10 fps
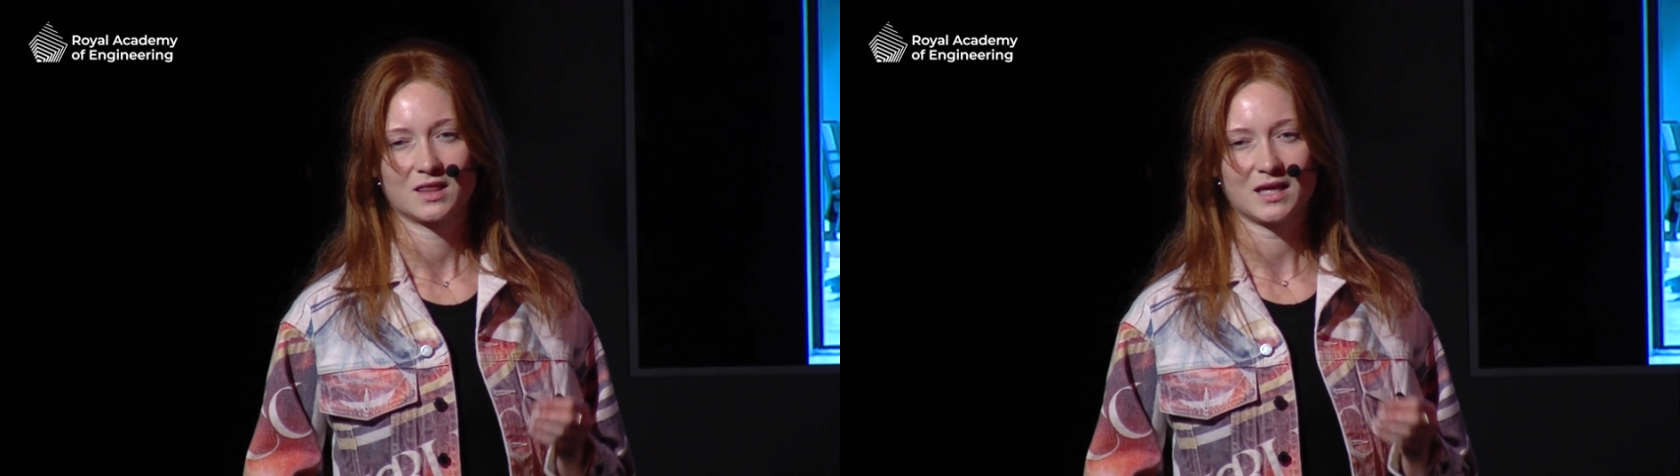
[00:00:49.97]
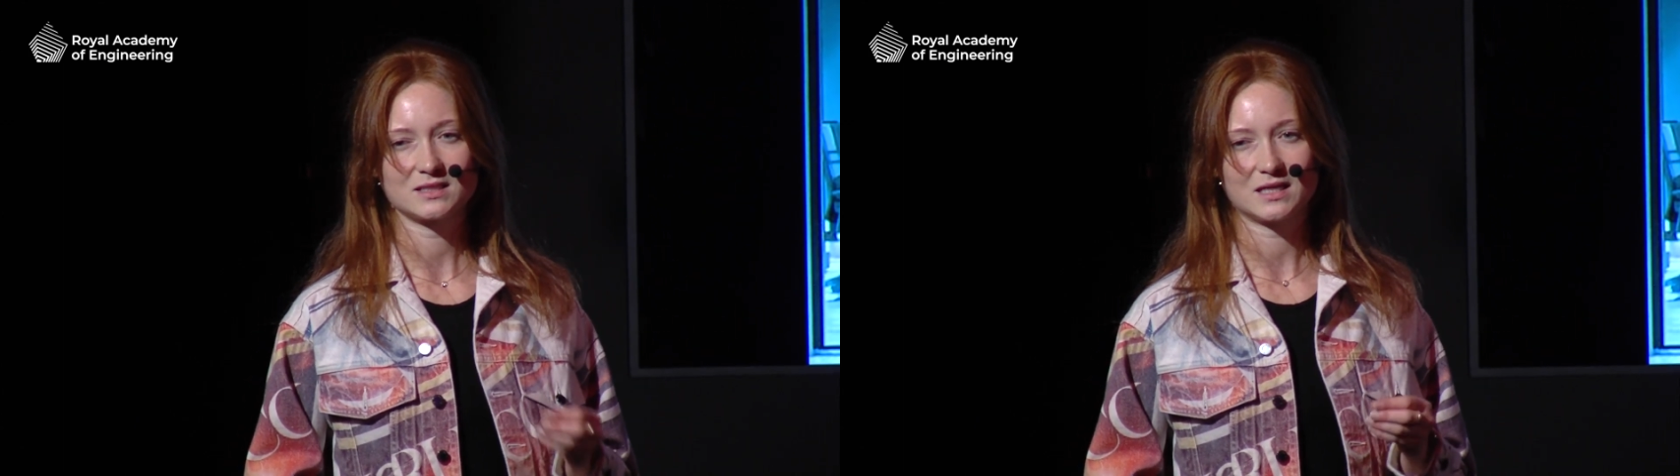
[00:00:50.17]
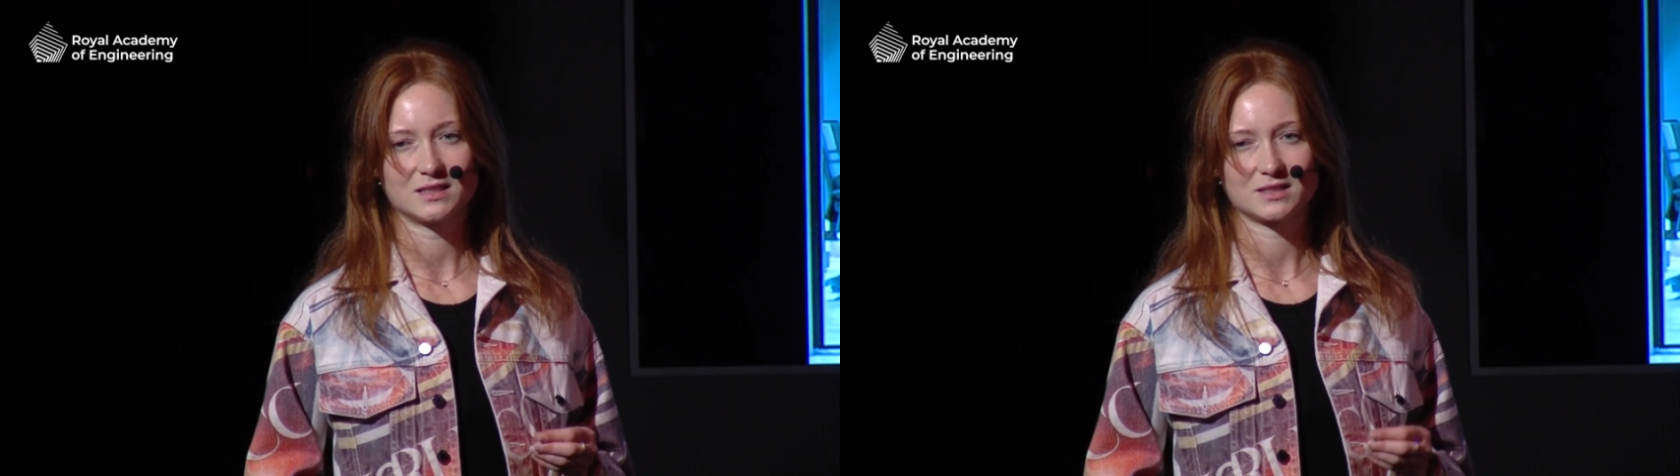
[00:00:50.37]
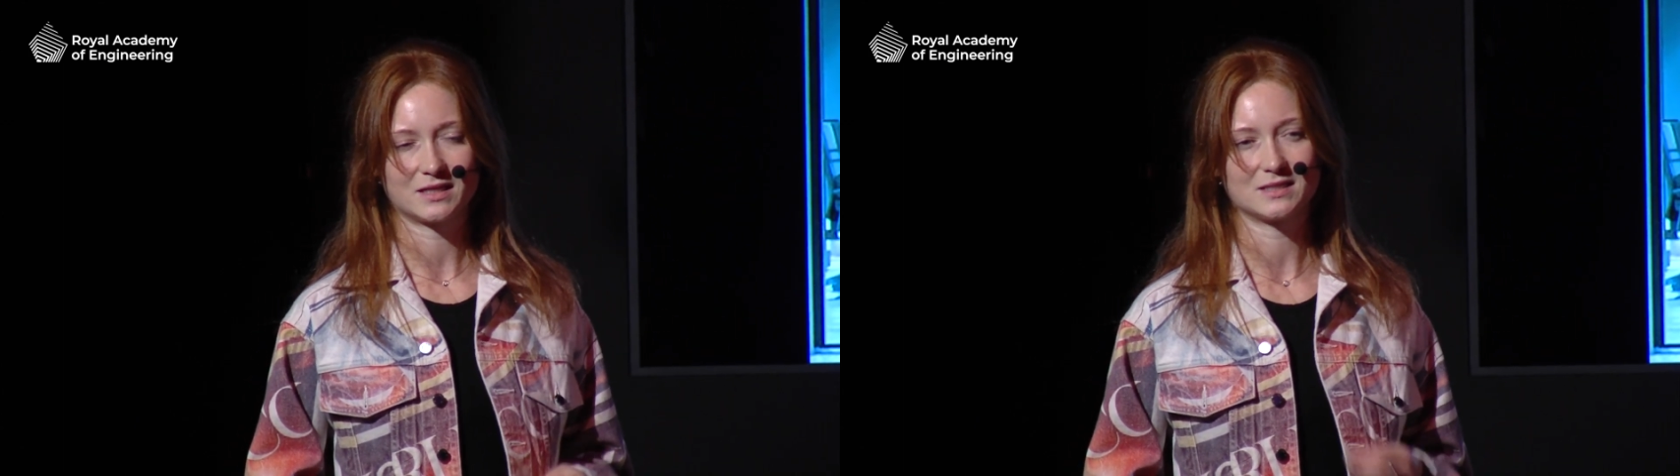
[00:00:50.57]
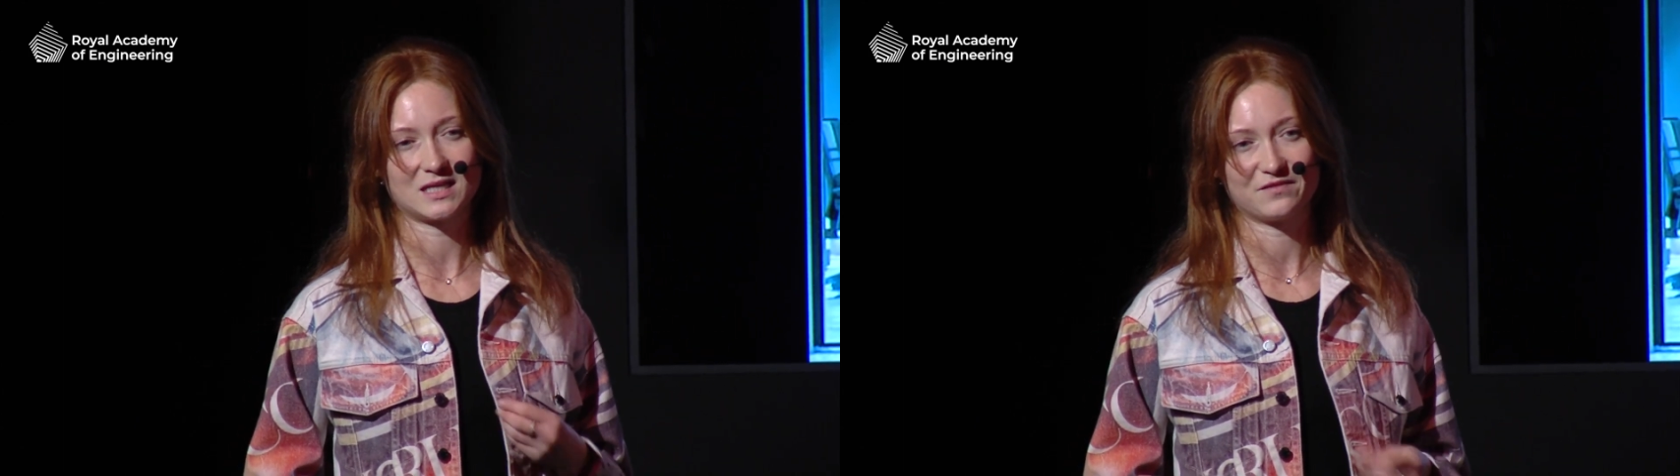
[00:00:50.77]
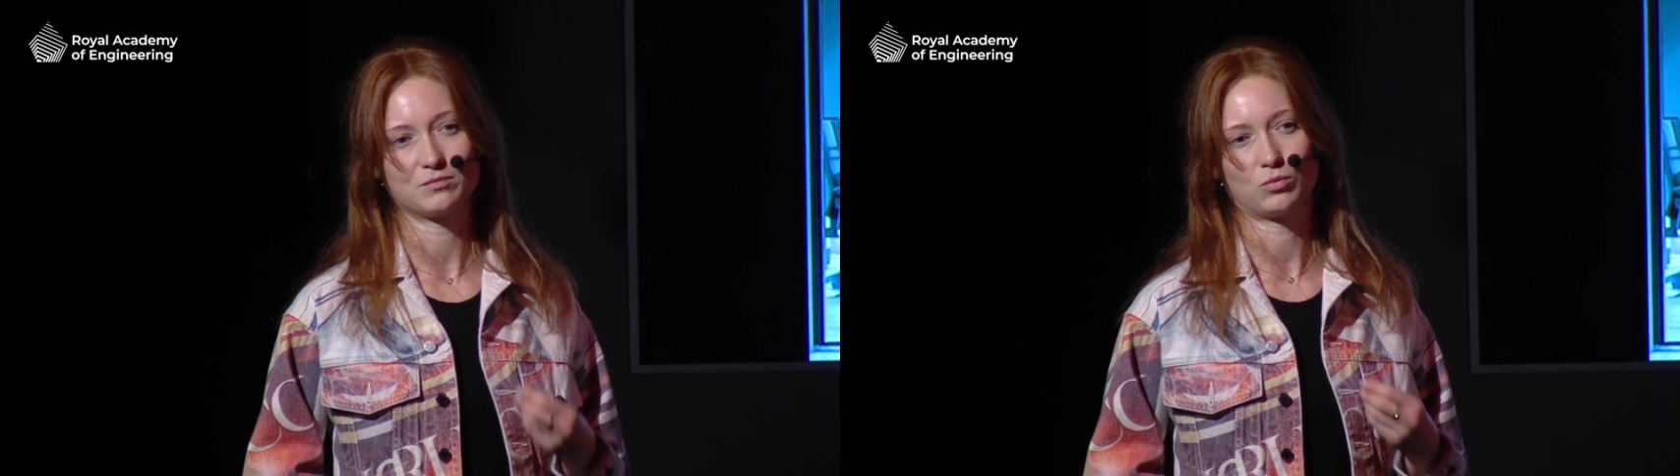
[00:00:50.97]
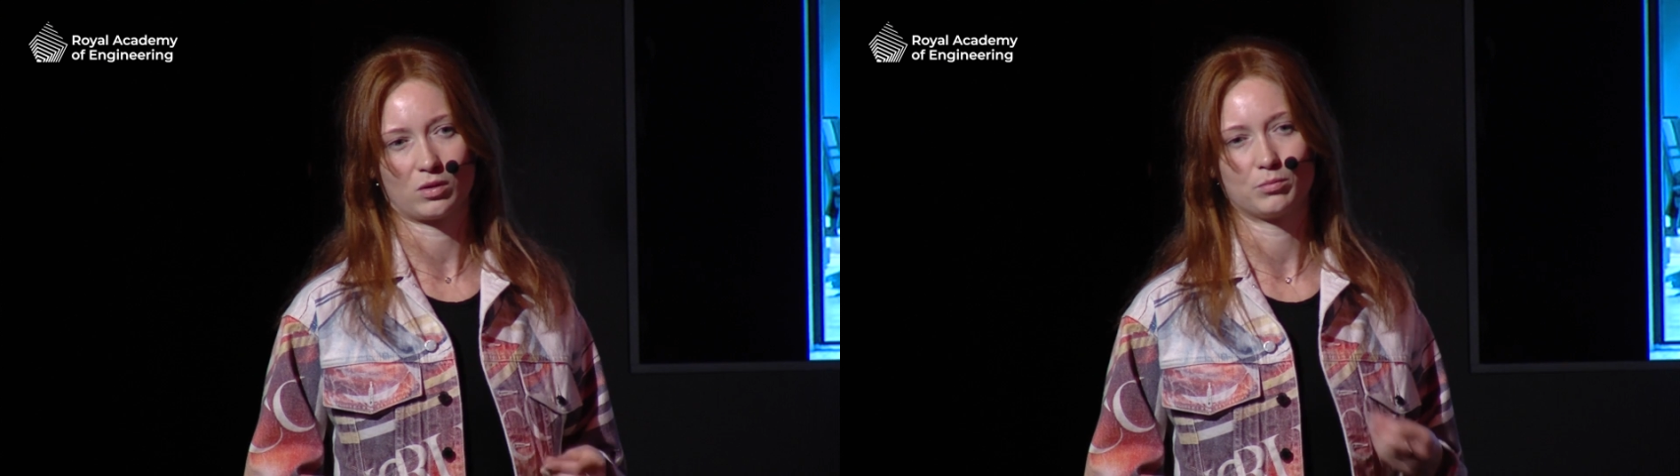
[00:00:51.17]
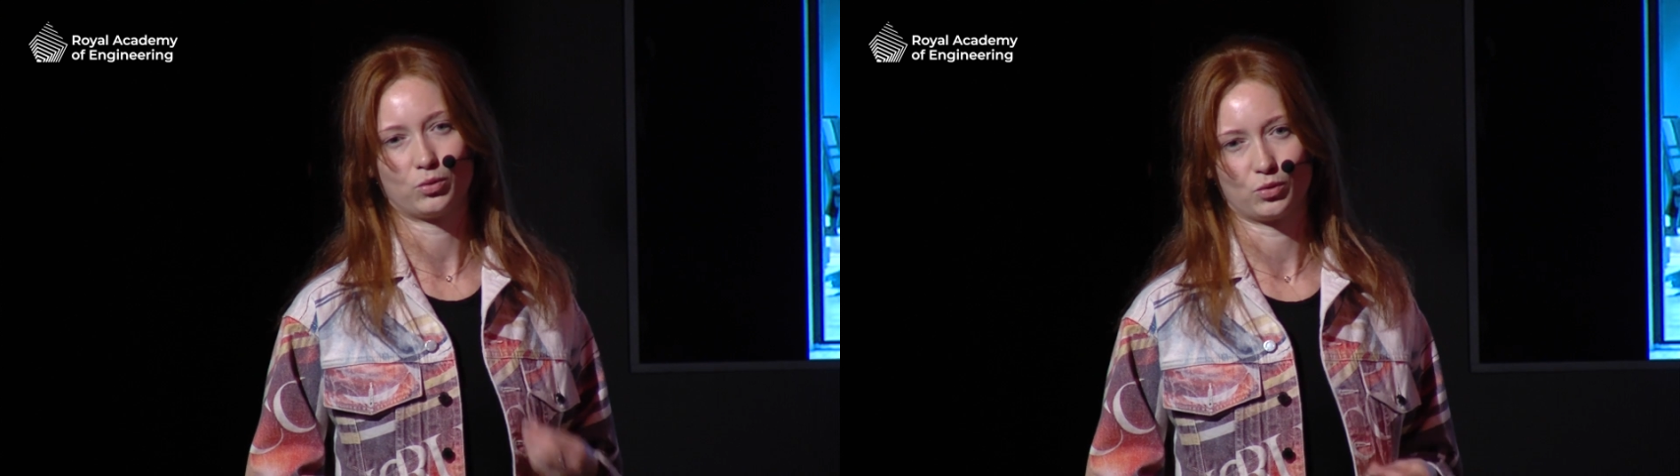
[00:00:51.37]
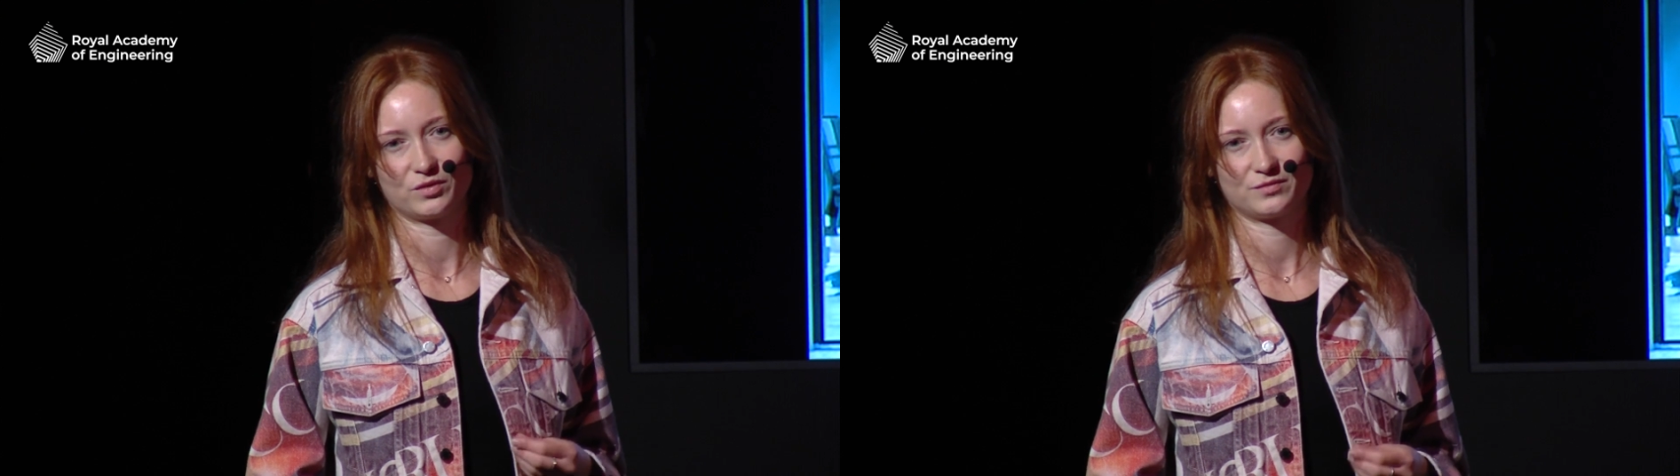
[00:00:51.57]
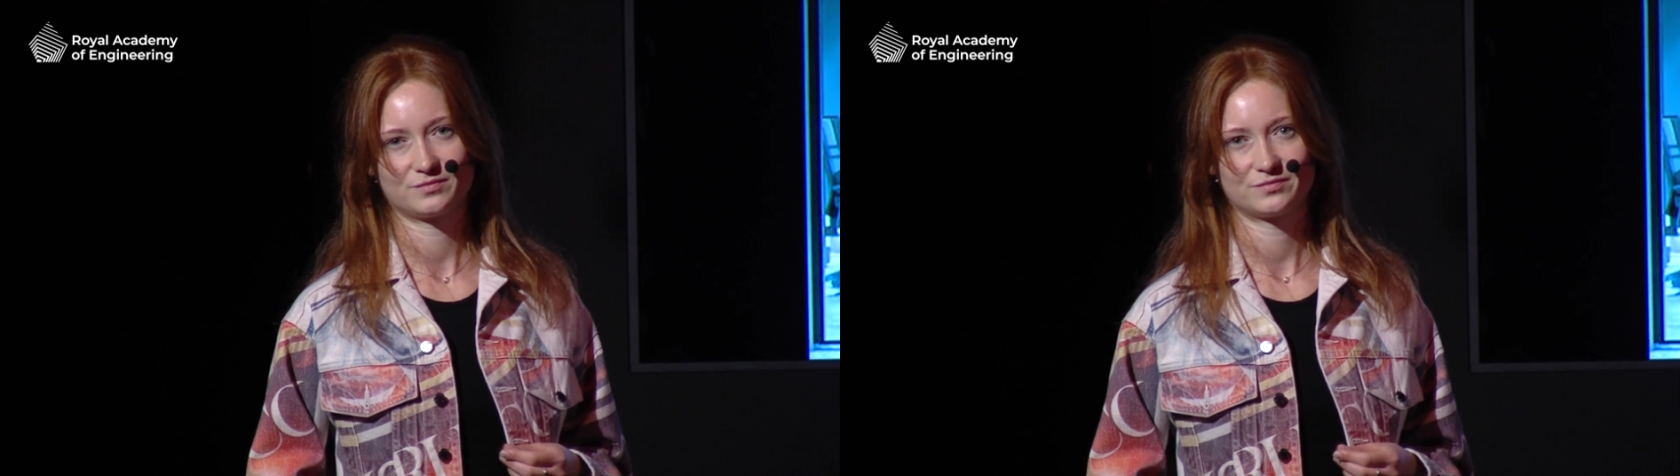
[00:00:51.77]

That data is even more important.